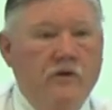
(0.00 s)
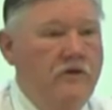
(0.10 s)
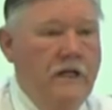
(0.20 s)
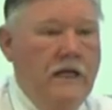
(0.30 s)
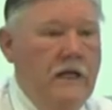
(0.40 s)
there's
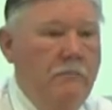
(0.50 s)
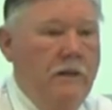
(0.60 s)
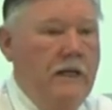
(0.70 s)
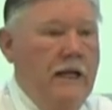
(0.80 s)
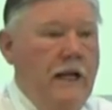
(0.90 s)

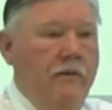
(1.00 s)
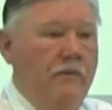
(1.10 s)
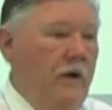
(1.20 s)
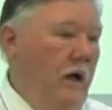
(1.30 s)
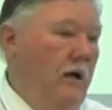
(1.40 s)
anybody
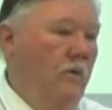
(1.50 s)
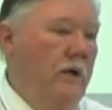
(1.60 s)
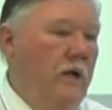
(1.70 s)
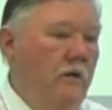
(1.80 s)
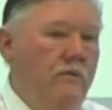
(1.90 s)
out there, I
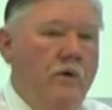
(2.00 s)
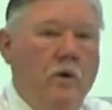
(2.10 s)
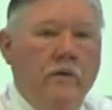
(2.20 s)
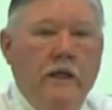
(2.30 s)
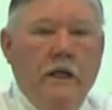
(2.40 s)
don't care if you're
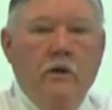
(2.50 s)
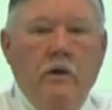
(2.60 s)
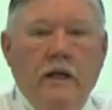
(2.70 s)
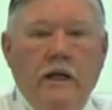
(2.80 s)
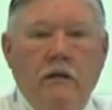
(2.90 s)
on the
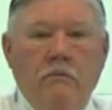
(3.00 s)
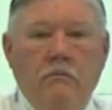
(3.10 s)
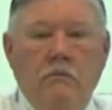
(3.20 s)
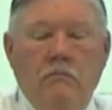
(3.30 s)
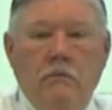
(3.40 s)

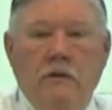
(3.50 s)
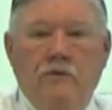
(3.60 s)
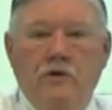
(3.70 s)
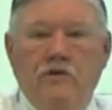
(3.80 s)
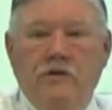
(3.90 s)
internet,
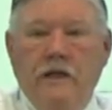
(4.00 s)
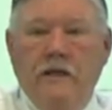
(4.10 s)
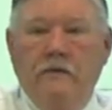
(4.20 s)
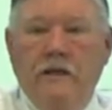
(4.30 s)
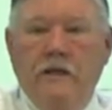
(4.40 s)
if you're
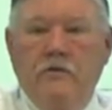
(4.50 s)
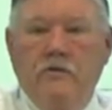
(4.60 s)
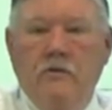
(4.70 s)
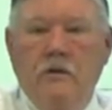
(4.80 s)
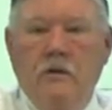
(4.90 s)
seeing
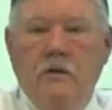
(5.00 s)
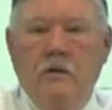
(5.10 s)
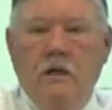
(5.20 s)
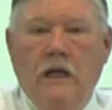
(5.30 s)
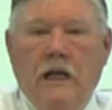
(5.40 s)
this,
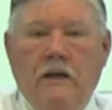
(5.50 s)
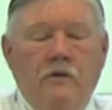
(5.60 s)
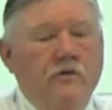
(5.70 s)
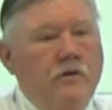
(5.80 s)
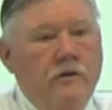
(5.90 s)
and
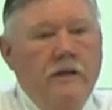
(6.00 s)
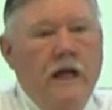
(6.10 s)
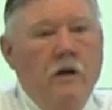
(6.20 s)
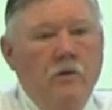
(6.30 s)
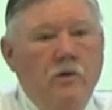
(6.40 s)
there's a
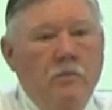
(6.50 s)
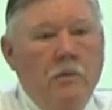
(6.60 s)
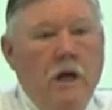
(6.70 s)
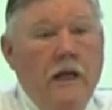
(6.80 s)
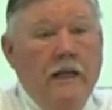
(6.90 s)
doubt in your
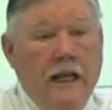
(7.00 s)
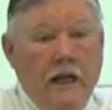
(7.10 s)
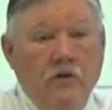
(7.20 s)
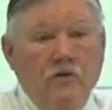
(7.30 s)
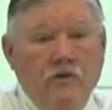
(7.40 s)
mind,
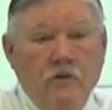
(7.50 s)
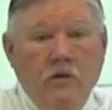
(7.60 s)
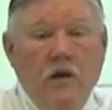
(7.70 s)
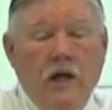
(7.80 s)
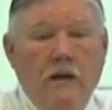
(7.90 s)
now's the
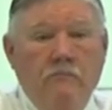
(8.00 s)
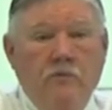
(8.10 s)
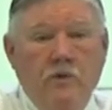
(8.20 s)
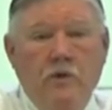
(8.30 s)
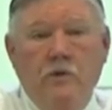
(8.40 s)
time
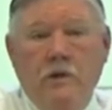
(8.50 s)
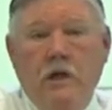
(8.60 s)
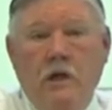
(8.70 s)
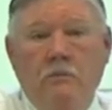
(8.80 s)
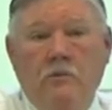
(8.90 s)
for you to
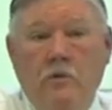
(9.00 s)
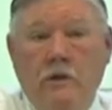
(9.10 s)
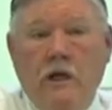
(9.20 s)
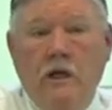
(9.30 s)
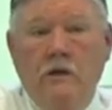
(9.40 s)
come to a
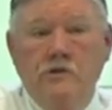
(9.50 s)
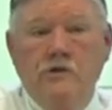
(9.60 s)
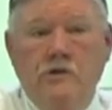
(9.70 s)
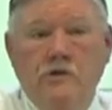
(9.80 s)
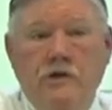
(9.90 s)
knowledge
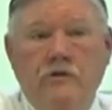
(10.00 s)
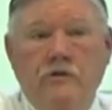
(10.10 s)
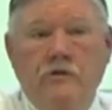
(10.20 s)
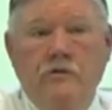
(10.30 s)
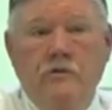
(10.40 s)
of Jesus.